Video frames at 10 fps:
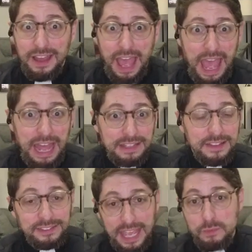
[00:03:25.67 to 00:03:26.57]
And in
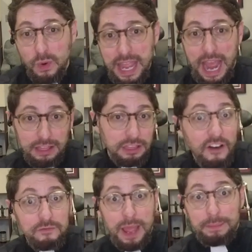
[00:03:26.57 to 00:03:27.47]
the same way, I
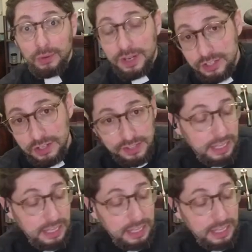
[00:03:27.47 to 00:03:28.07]
love my parishioners.